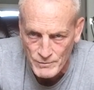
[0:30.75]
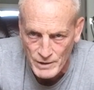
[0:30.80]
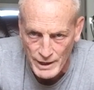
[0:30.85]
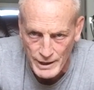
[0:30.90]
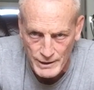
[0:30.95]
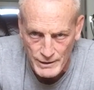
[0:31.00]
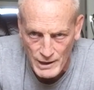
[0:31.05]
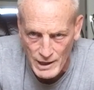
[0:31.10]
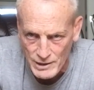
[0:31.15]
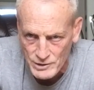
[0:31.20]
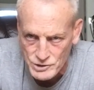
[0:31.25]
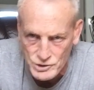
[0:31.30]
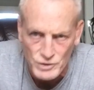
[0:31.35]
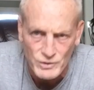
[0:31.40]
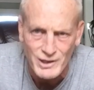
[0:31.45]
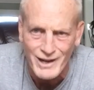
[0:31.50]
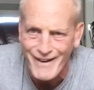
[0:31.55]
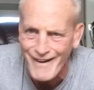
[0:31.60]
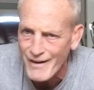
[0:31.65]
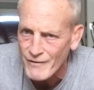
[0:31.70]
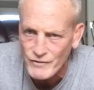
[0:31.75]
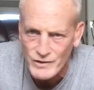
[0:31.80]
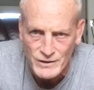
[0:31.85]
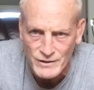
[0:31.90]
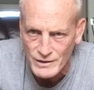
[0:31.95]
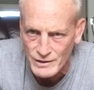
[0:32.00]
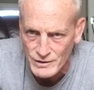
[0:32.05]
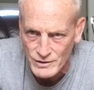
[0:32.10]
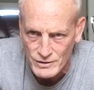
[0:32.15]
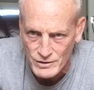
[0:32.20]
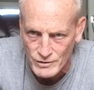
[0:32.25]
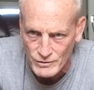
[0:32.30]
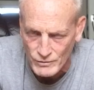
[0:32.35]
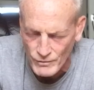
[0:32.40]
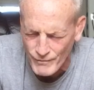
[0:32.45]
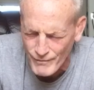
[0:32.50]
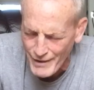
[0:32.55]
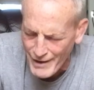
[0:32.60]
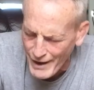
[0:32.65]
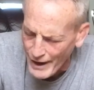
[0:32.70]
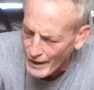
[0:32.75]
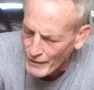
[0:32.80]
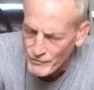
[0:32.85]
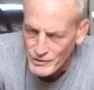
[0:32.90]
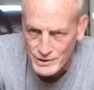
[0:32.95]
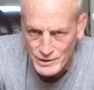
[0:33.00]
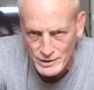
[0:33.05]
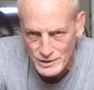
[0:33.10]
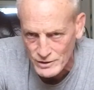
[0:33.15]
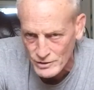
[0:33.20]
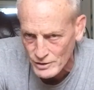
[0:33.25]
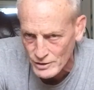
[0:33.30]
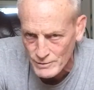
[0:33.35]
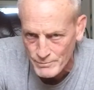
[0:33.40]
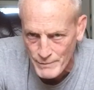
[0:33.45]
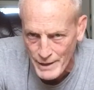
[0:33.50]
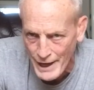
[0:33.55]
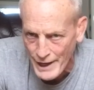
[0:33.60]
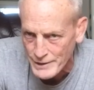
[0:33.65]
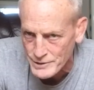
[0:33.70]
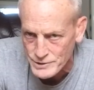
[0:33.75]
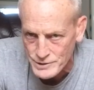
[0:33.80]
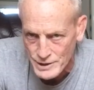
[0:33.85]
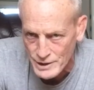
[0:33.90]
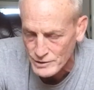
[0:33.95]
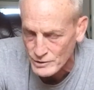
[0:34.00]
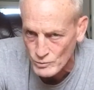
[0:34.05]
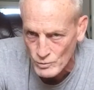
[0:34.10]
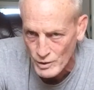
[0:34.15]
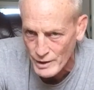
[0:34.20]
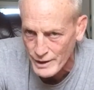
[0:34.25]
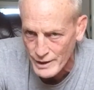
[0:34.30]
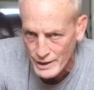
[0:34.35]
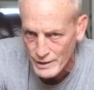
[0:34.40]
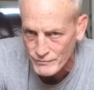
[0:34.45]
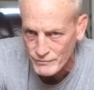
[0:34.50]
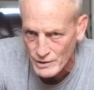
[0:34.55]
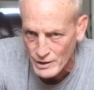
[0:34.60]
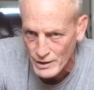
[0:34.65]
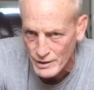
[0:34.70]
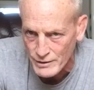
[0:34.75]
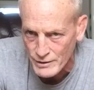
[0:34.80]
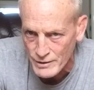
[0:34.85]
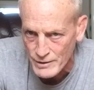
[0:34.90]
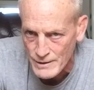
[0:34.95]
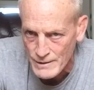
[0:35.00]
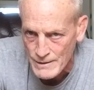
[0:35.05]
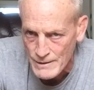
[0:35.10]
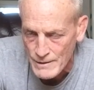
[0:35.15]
Okay? I'll show you everything to do. Everything you could imagine that you want to have done